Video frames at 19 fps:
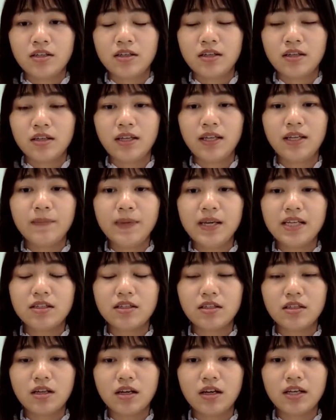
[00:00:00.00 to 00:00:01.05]
It
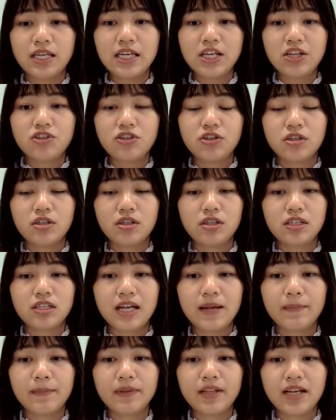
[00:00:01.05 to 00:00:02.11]
means each
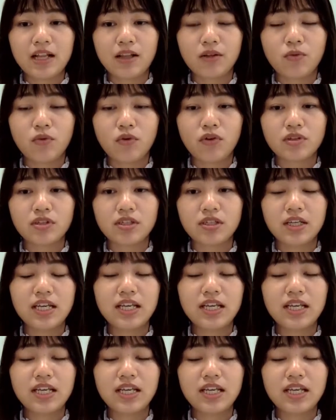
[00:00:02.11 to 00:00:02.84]
subnetworks,